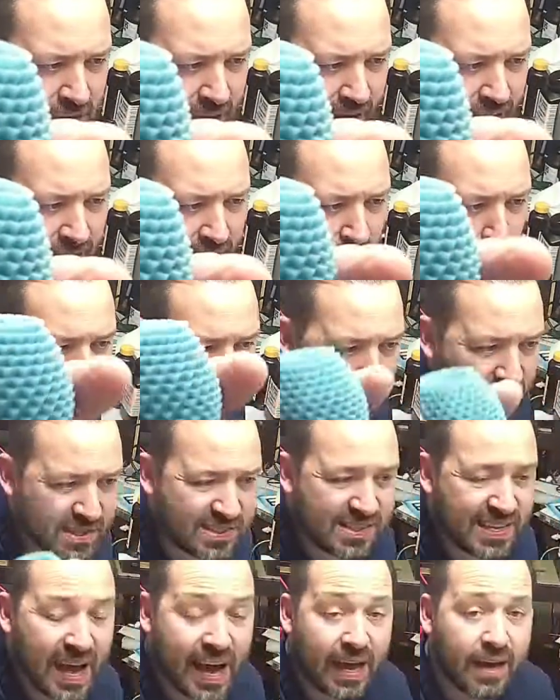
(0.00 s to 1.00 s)
there, but it's
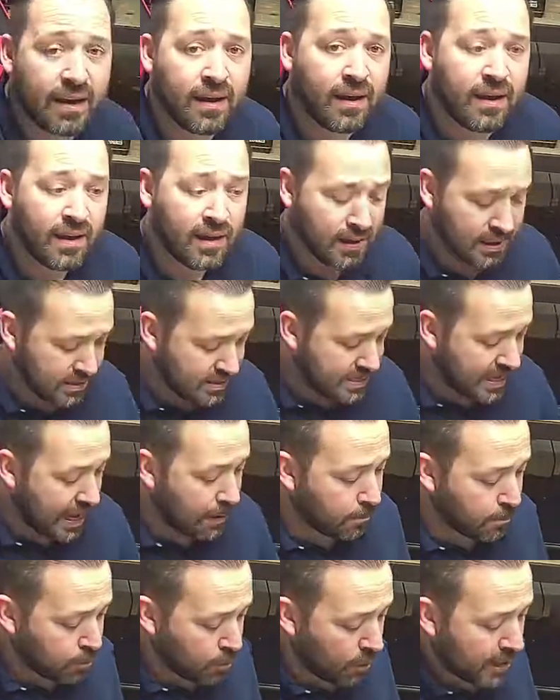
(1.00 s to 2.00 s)
not
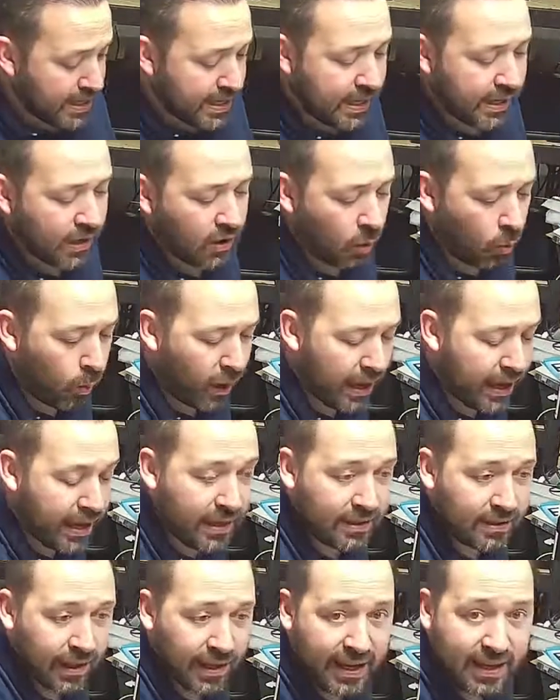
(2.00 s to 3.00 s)
breaking away
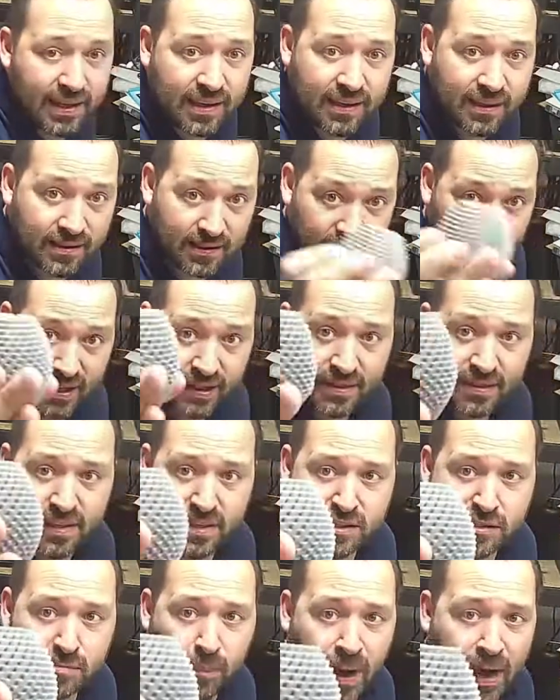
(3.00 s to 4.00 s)
like
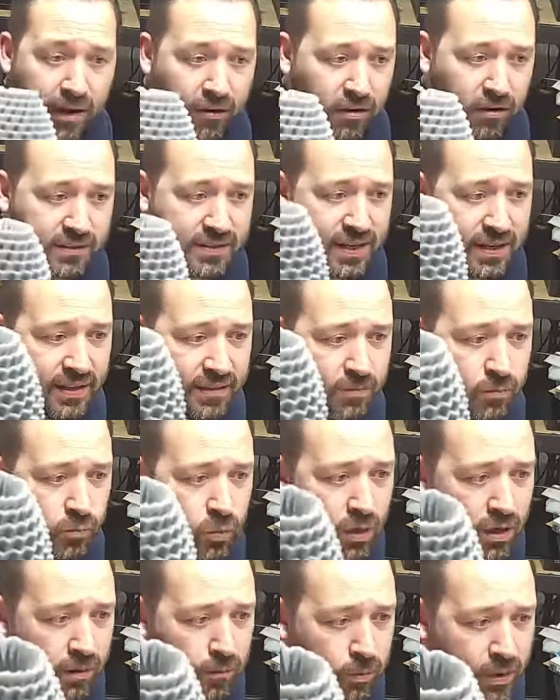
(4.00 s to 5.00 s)
this model did,
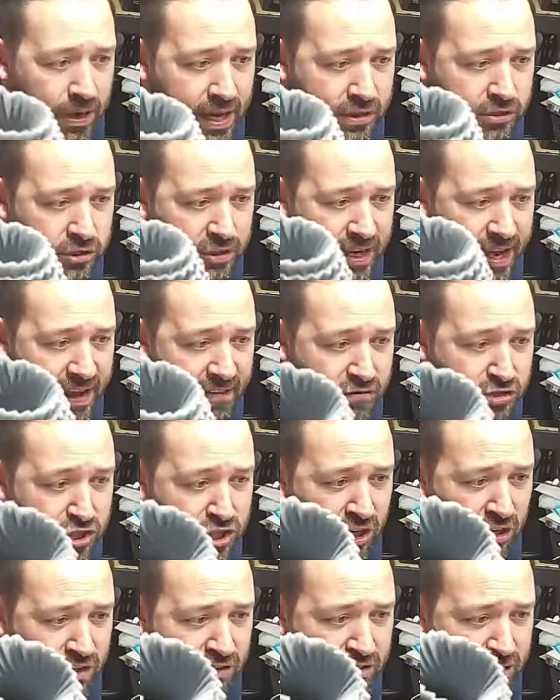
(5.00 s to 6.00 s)
where we actually have
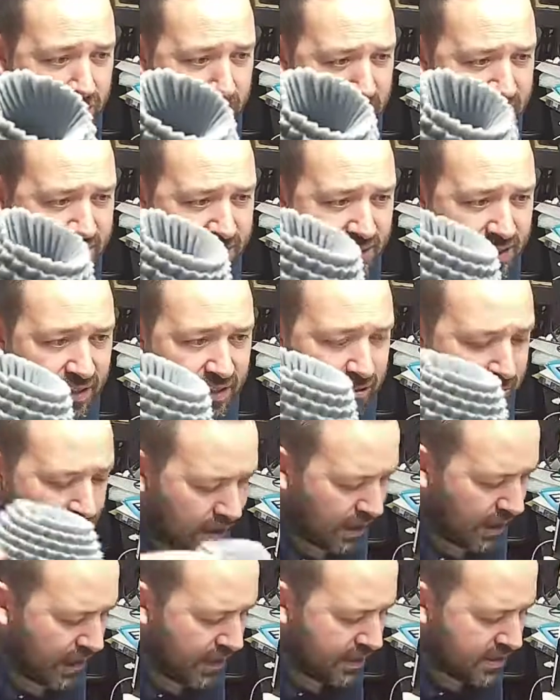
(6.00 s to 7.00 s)
chunks missing. You can
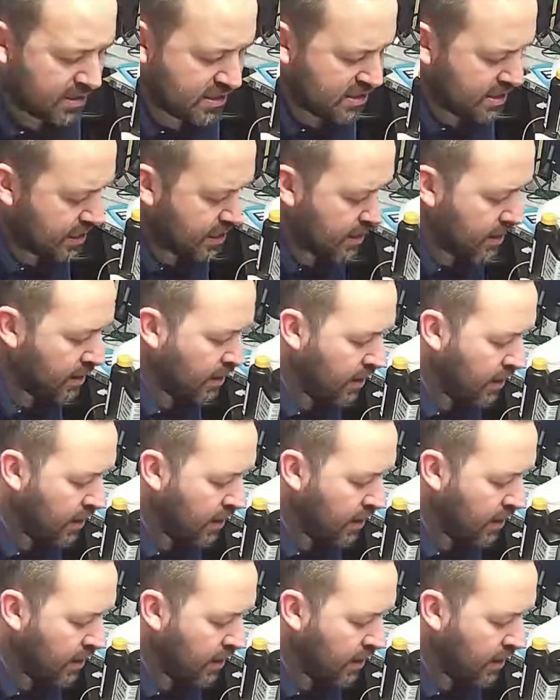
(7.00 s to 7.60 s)
kind of see.